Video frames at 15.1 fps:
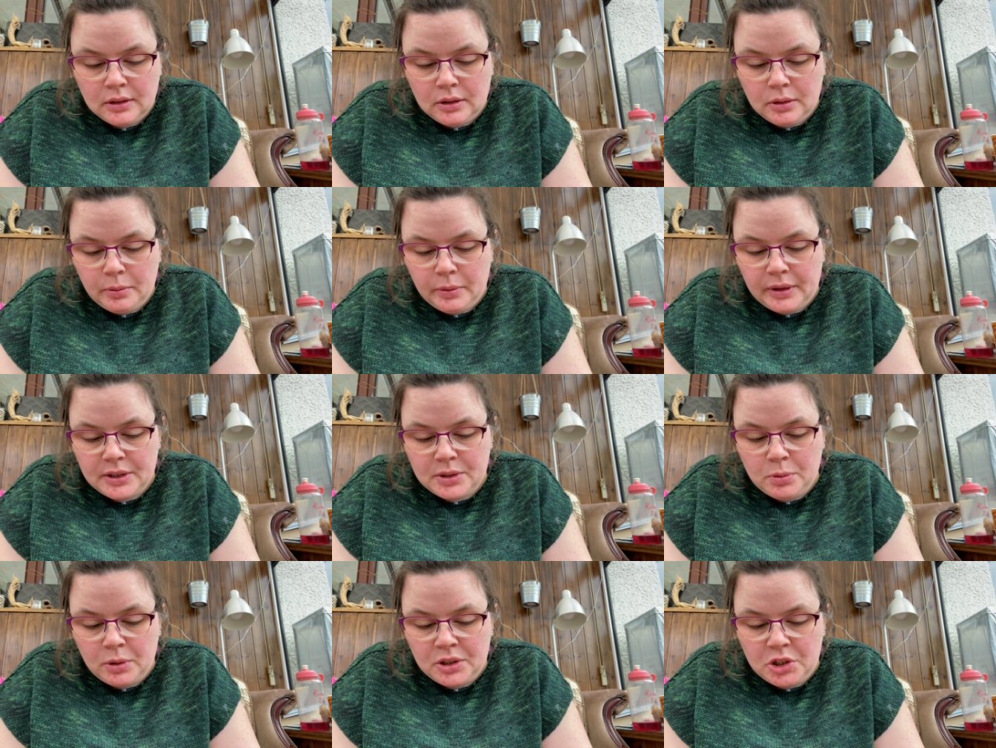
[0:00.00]
Whereas
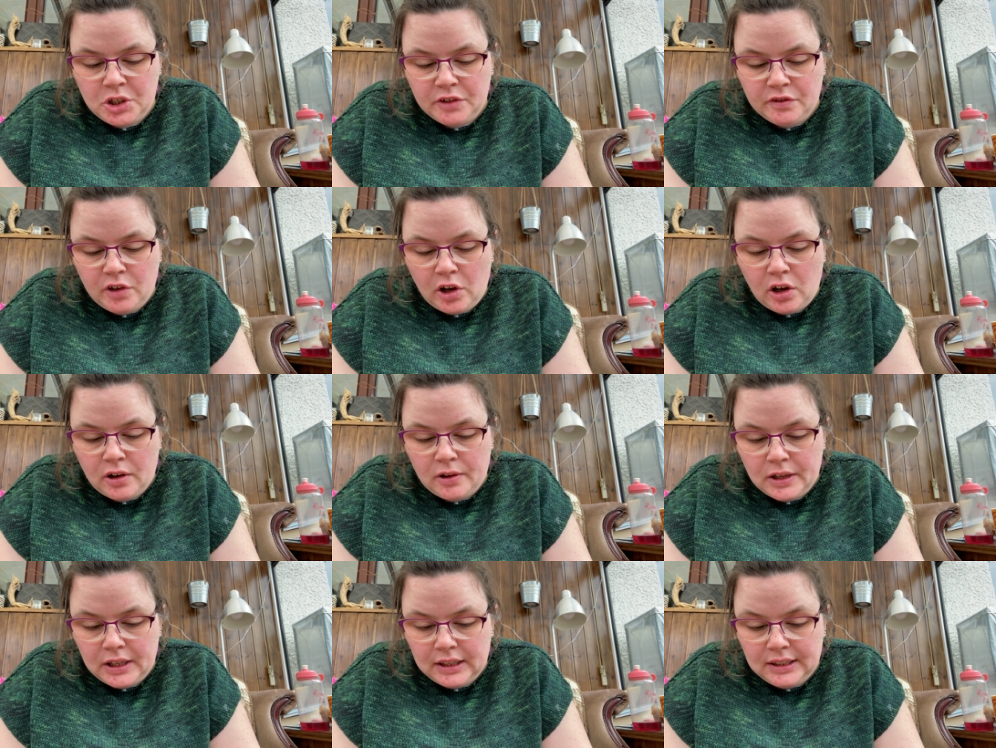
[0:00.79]
once you've got
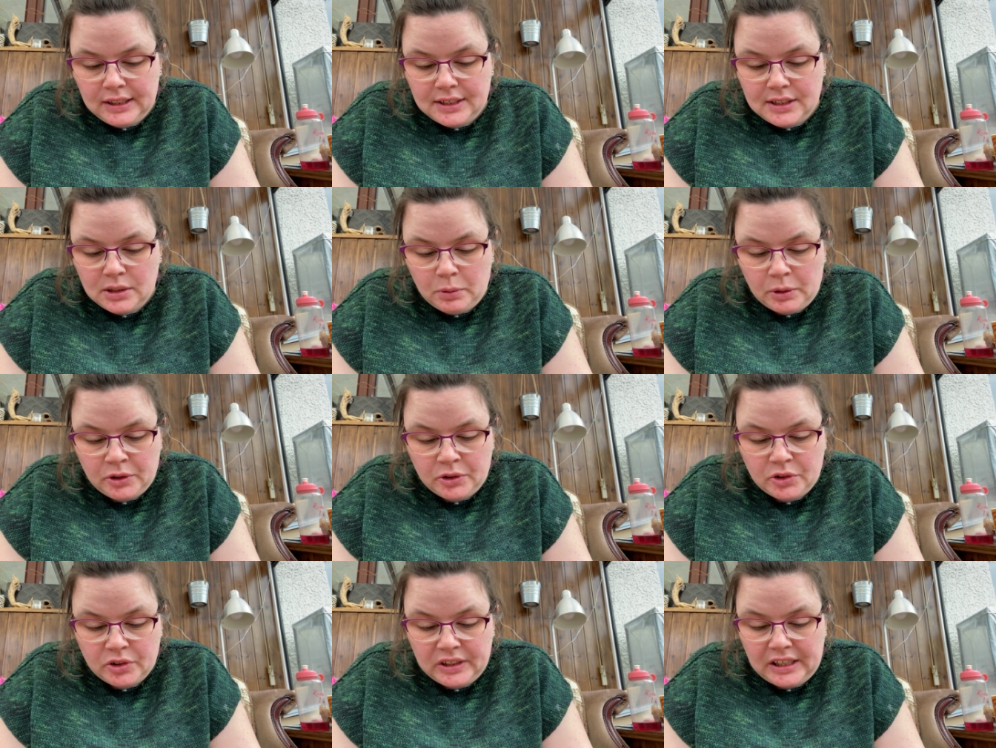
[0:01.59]
at least the one
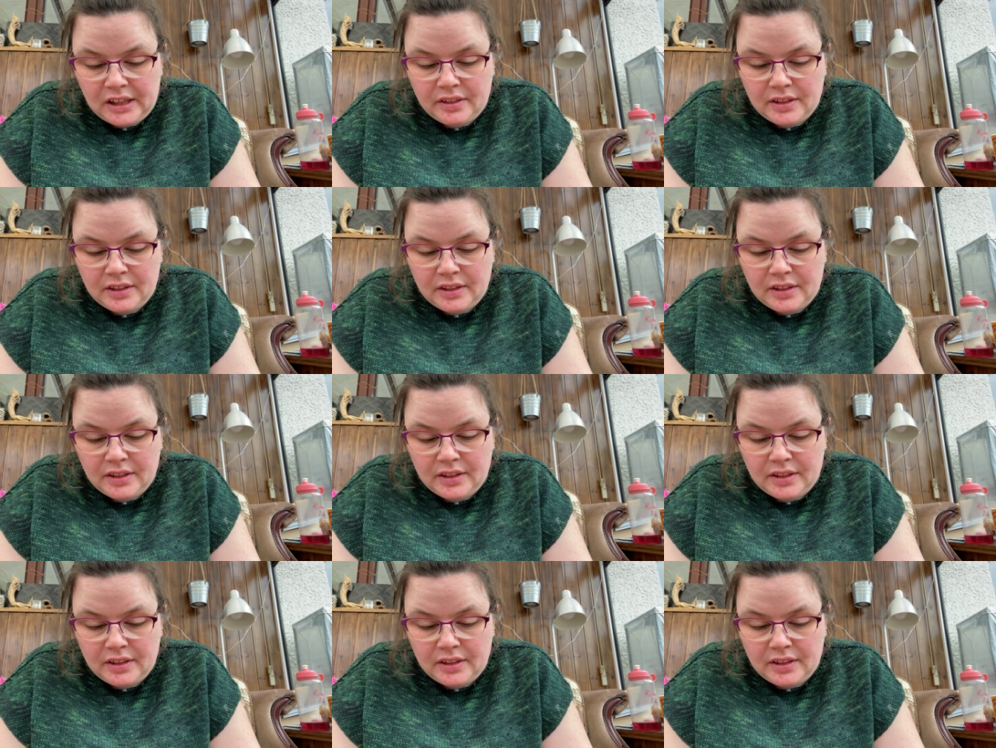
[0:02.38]
underneath,